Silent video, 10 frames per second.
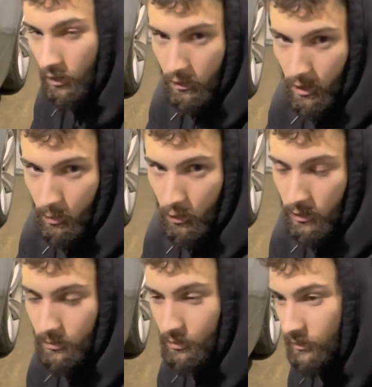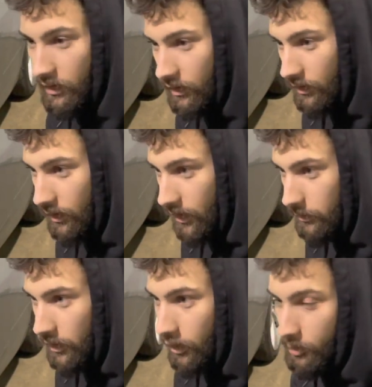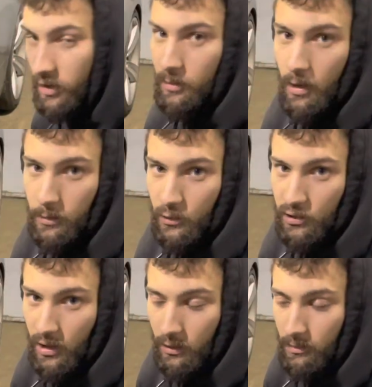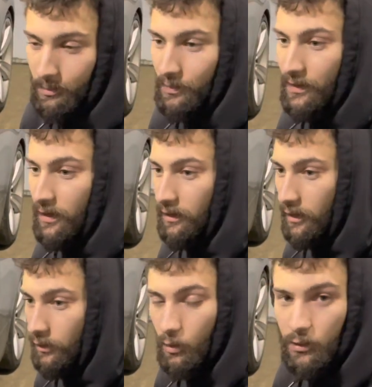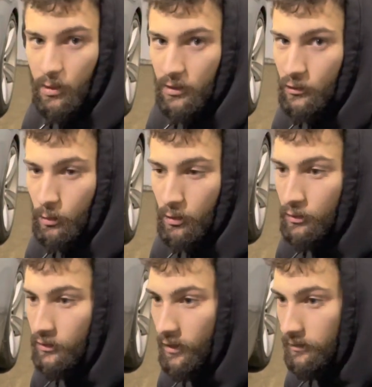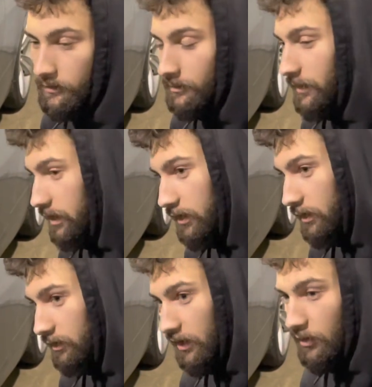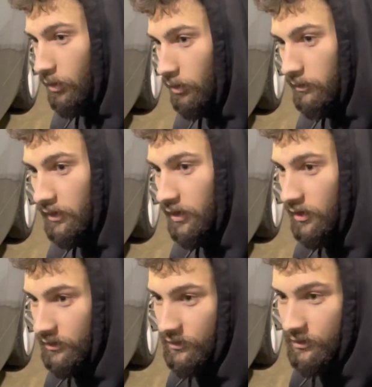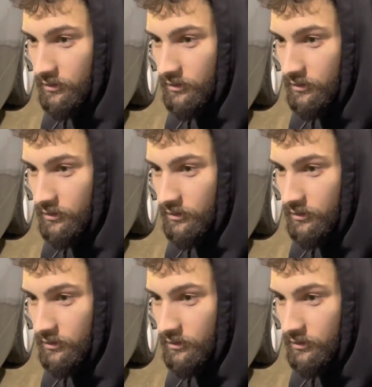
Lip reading: a lot more. I am now a BMW channel. I don't do any Subaru stuff. That car over there is